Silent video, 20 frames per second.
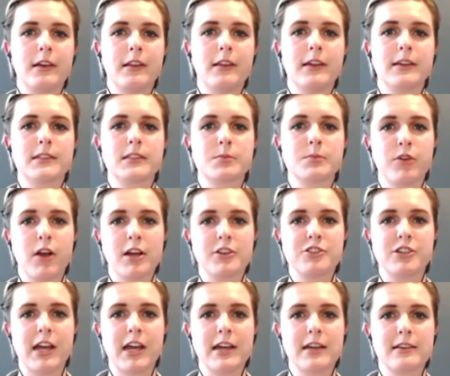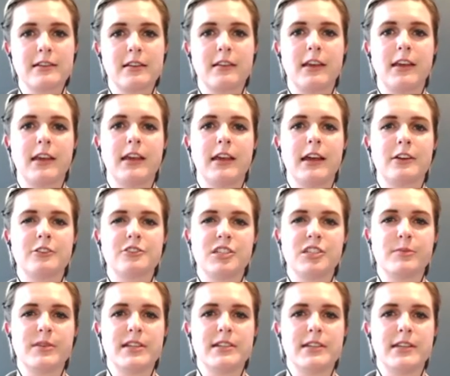This project, the L G
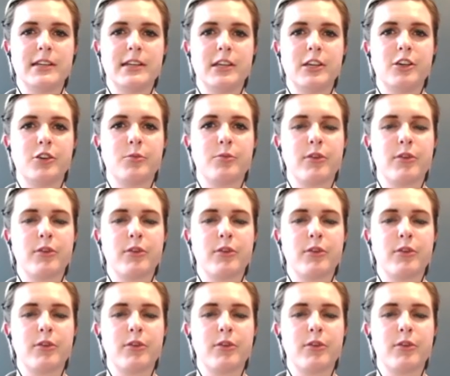B T Q